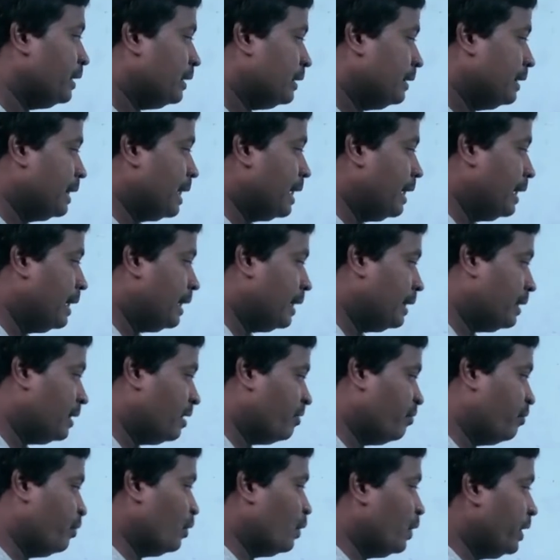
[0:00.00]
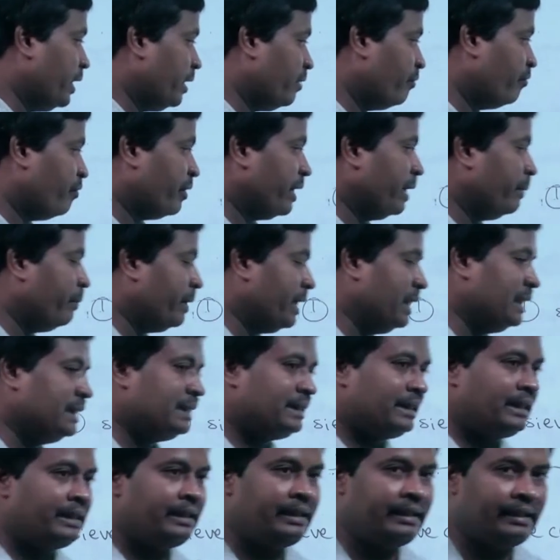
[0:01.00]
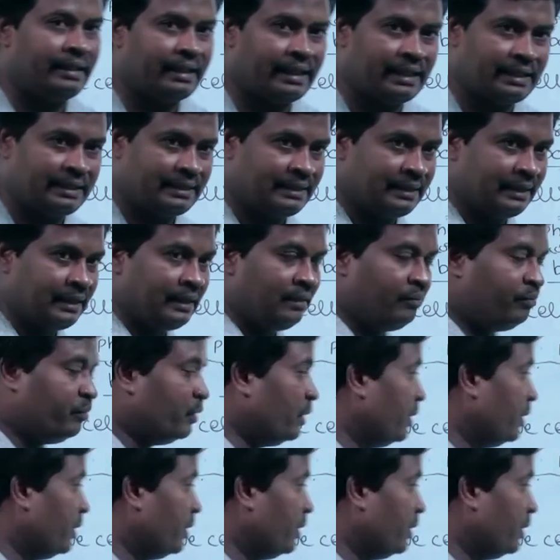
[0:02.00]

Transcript: Then later phloem fiber is a dead cell.